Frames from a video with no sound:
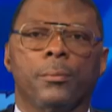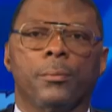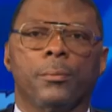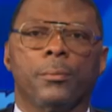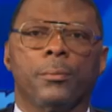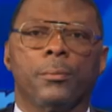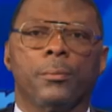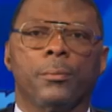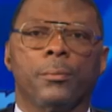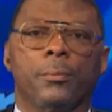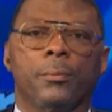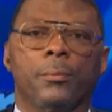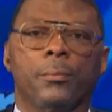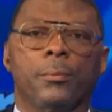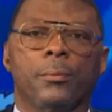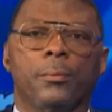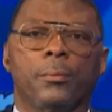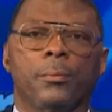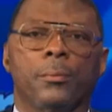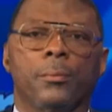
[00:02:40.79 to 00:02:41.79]

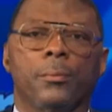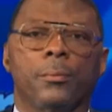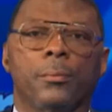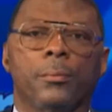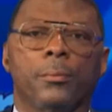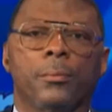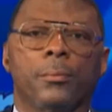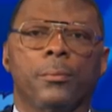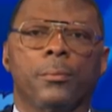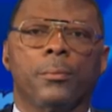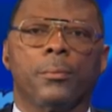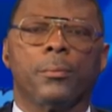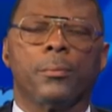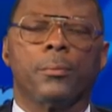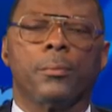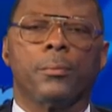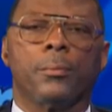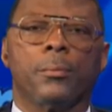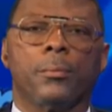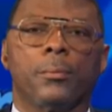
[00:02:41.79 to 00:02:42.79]

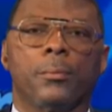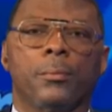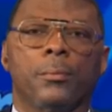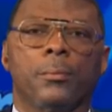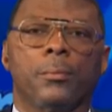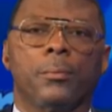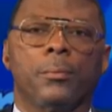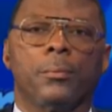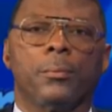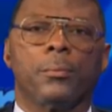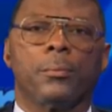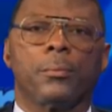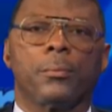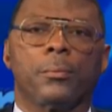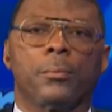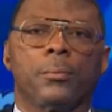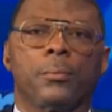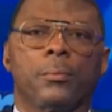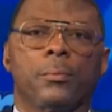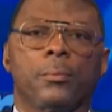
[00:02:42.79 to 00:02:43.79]

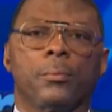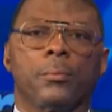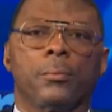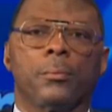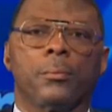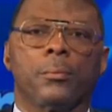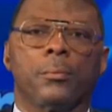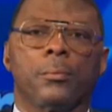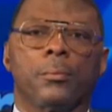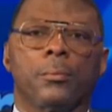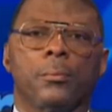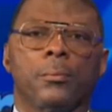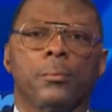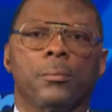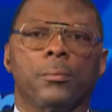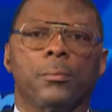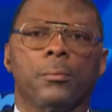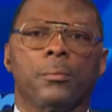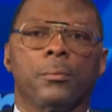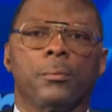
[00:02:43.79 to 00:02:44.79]

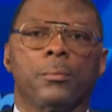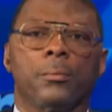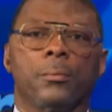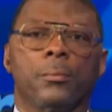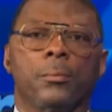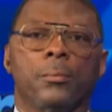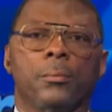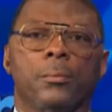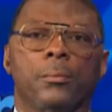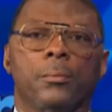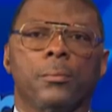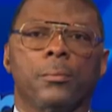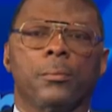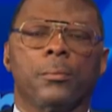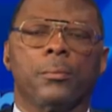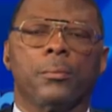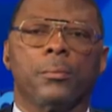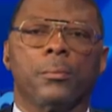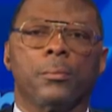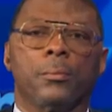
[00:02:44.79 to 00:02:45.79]

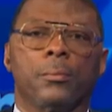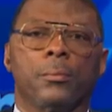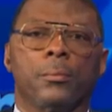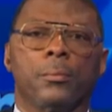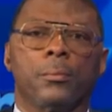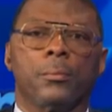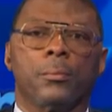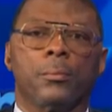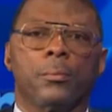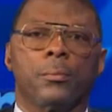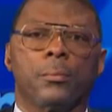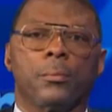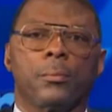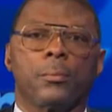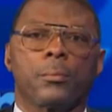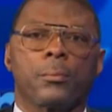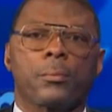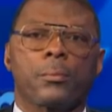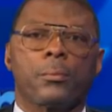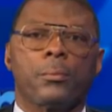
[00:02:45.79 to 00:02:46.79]

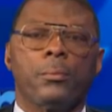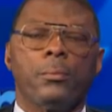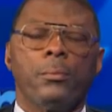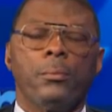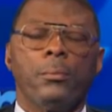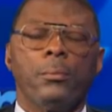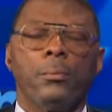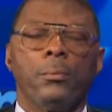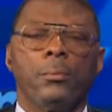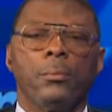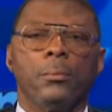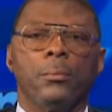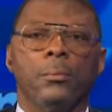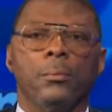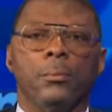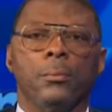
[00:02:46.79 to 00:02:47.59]
[no speech]